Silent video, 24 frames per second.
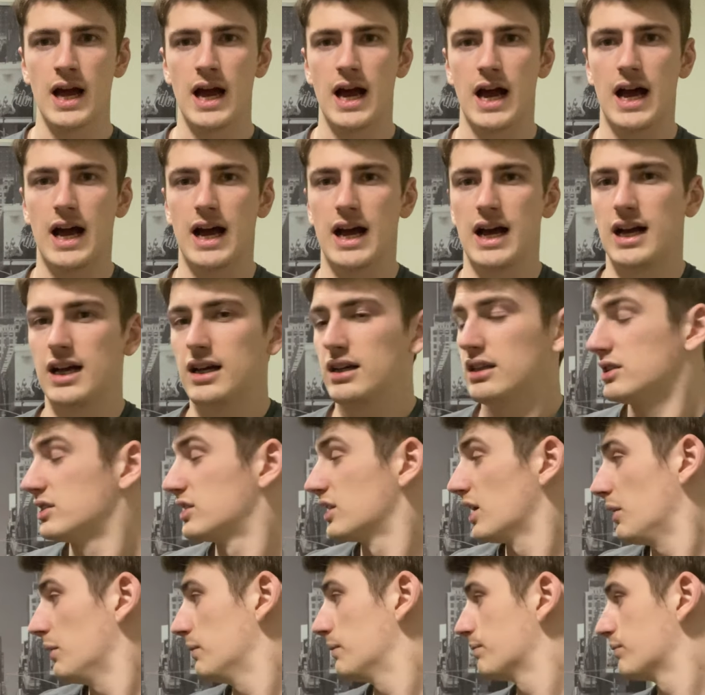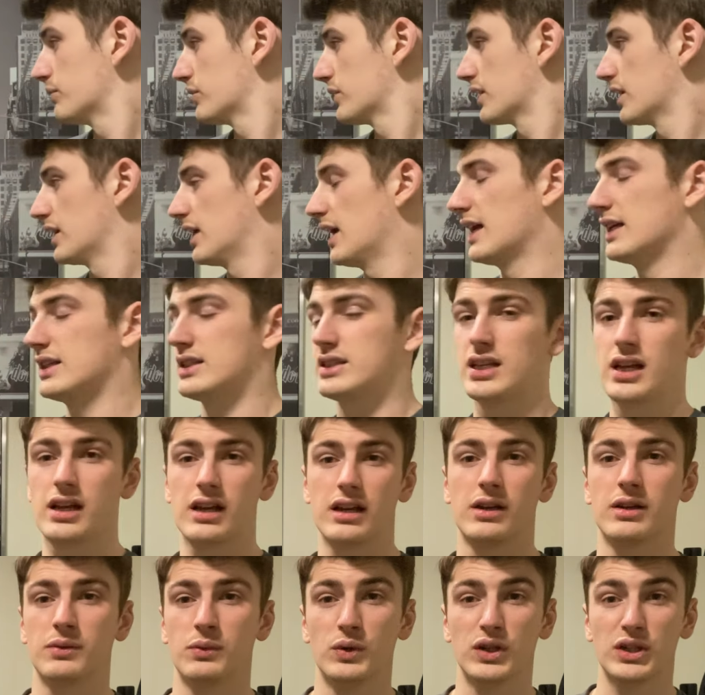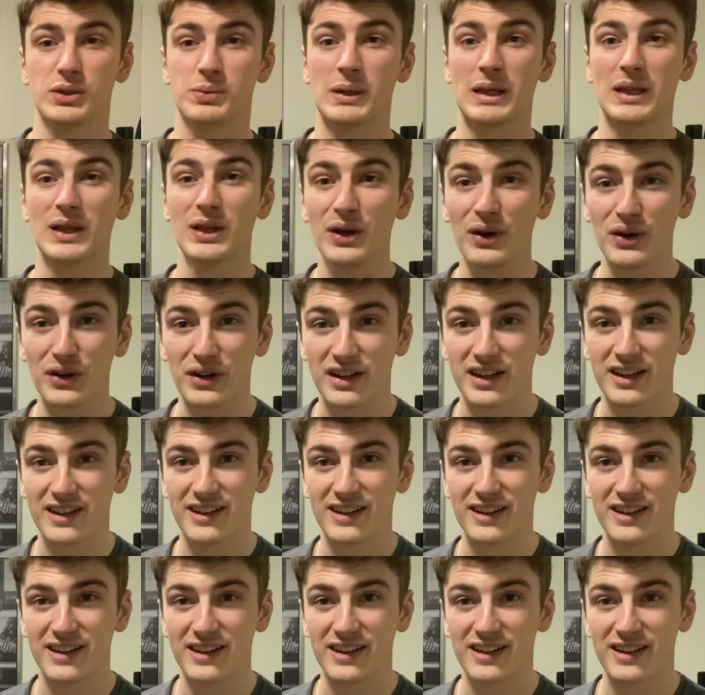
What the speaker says: So let's wish me luck.